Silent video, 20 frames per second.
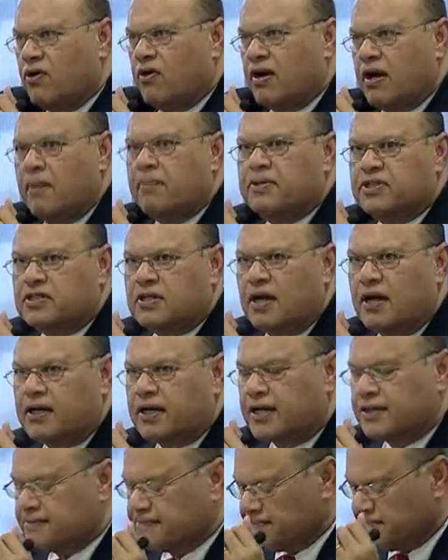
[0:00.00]
or
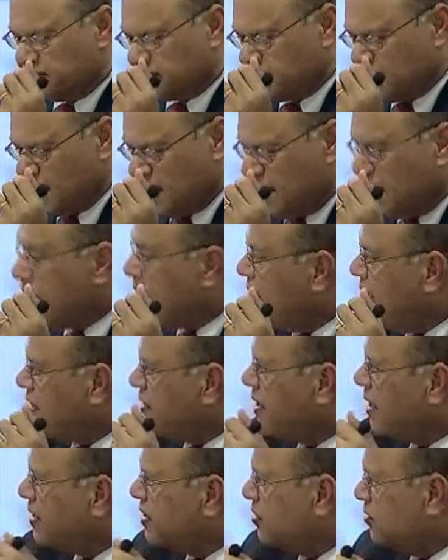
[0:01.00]
episodic. I
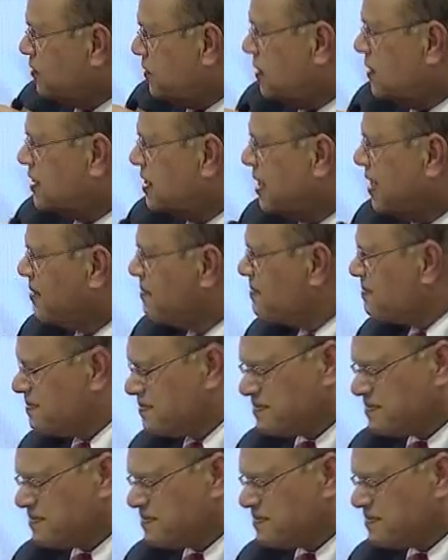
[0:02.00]
thank you for your time.